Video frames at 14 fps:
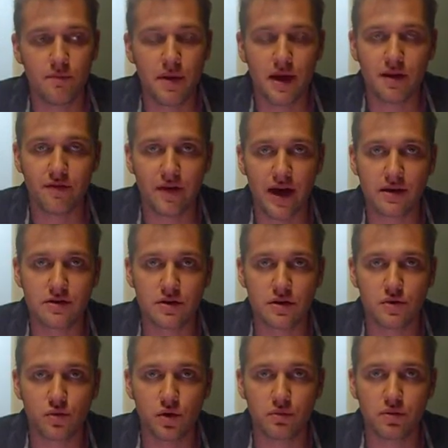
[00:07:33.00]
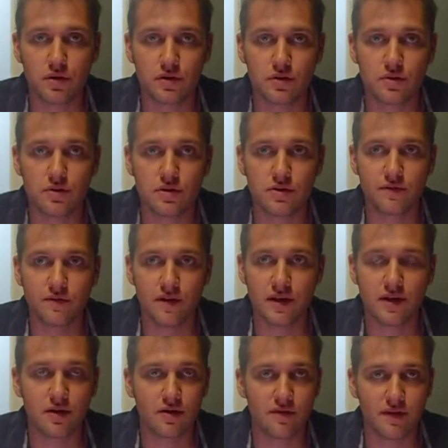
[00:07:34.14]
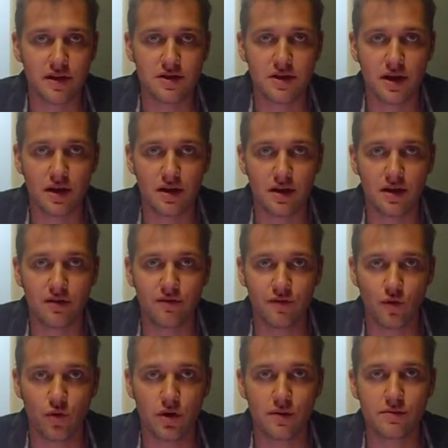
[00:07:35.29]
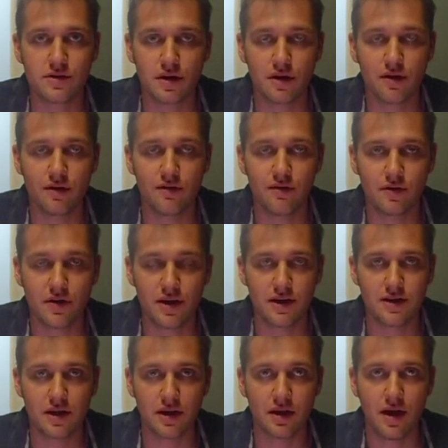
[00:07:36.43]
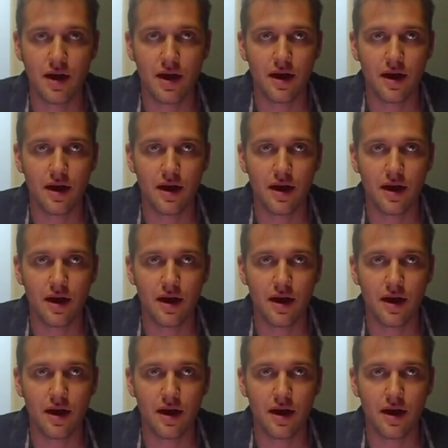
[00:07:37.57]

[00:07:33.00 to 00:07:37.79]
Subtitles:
manufacturers will produce vegan or vegetarian forms of creatine.